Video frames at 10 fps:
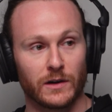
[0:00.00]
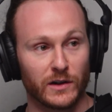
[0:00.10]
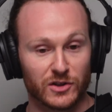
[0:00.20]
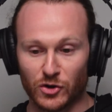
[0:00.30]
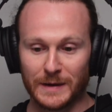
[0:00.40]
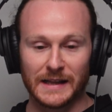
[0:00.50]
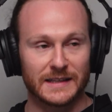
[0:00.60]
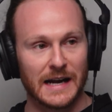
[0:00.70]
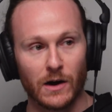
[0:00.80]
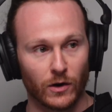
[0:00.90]
consuming
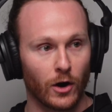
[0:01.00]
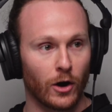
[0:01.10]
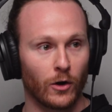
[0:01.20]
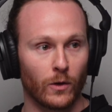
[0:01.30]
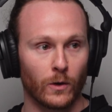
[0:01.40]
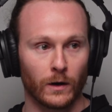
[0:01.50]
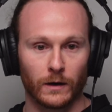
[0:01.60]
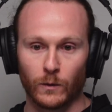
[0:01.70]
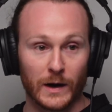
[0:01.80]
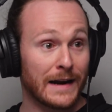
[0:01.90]
less alcohol
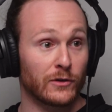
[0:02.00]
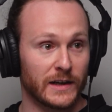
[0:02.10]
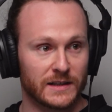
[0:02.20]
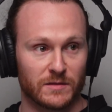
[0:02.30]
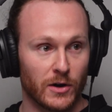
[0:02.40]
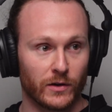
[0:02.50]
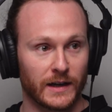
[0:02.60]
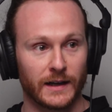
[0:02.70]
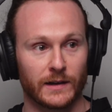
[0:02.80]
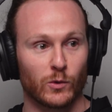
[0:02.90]
or whatever it is,
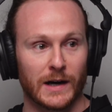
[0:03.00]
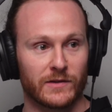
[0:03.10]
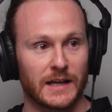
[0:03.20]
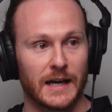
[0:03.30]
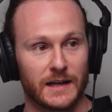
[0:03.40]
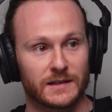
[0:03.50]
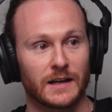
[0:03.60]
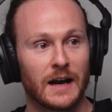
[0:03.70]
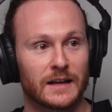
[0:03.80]
smoking and whatever the case.